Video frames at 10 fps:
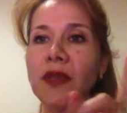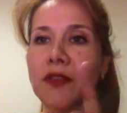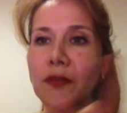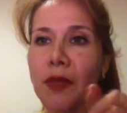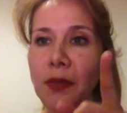
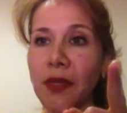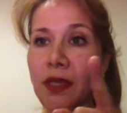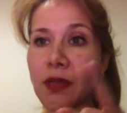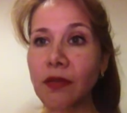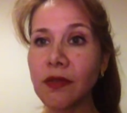of my
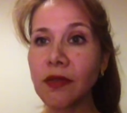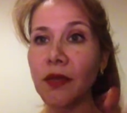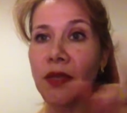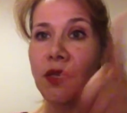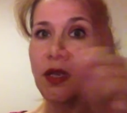videos.
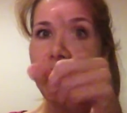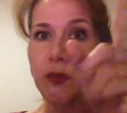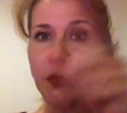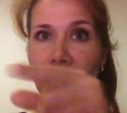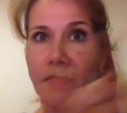I'm not an
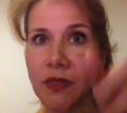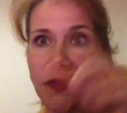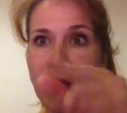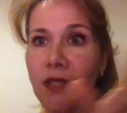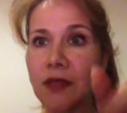expert on these
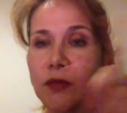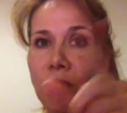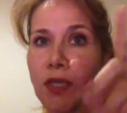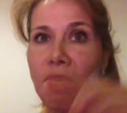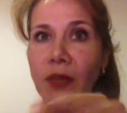things.
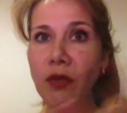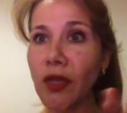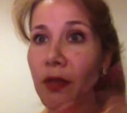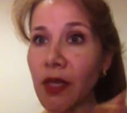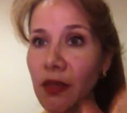One day I'm
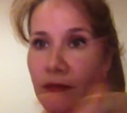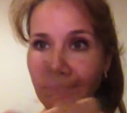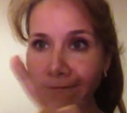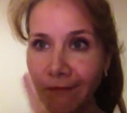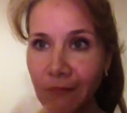going to be.
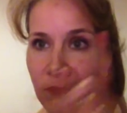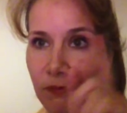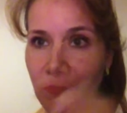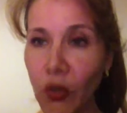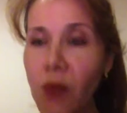
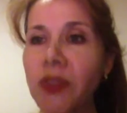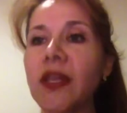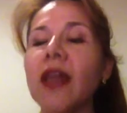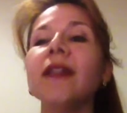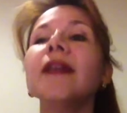Promise
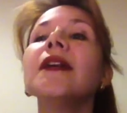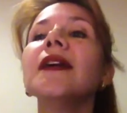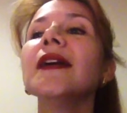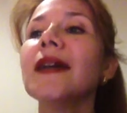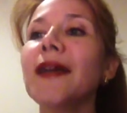that.
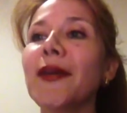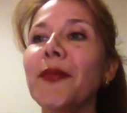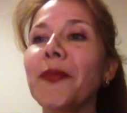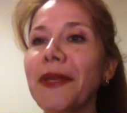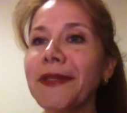
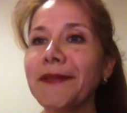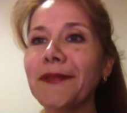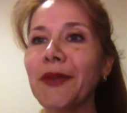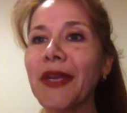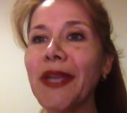But
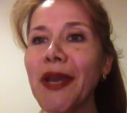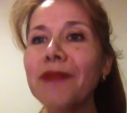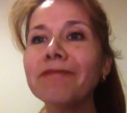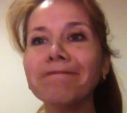right now,